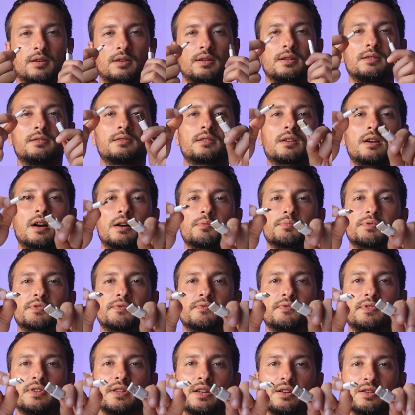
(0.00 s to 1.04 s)
It comes
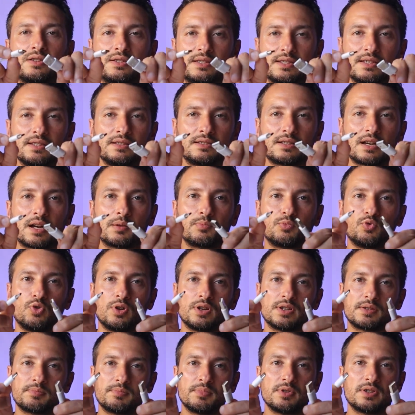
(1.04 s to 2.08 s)
with a C-type
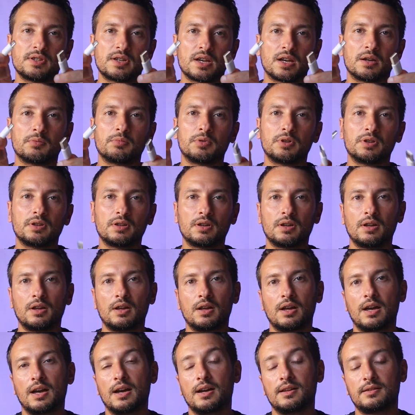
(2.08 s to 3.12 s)
USB cable
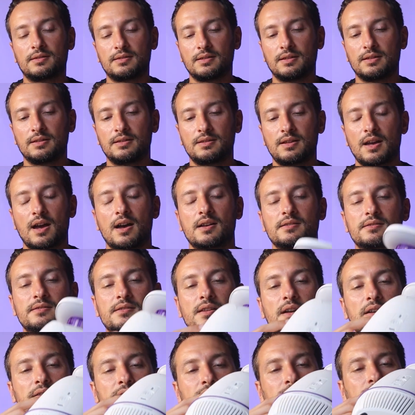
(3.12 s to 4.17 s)
and it has
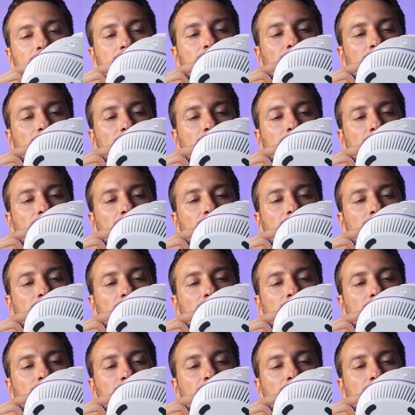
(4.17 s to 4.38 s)
not